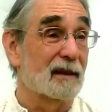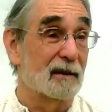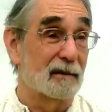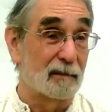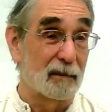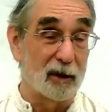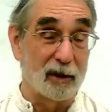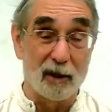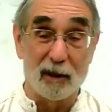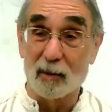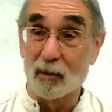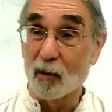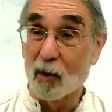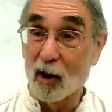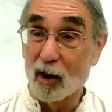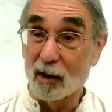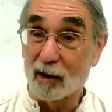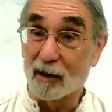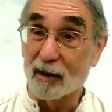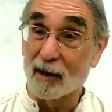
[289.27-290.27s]
The Berlin
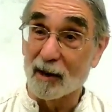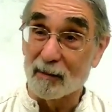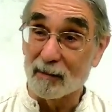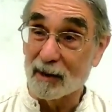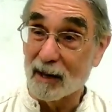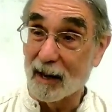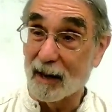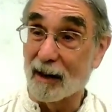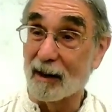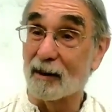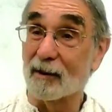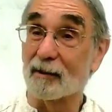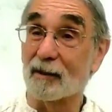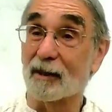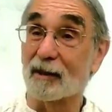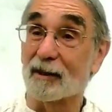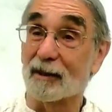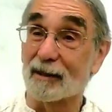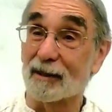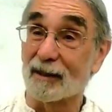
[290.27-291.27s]
Wall came
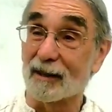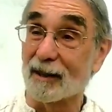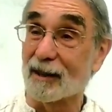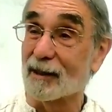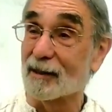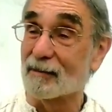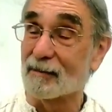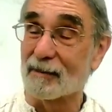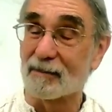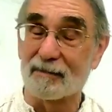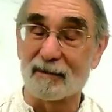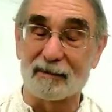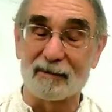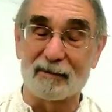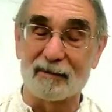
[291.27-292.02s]
down, and an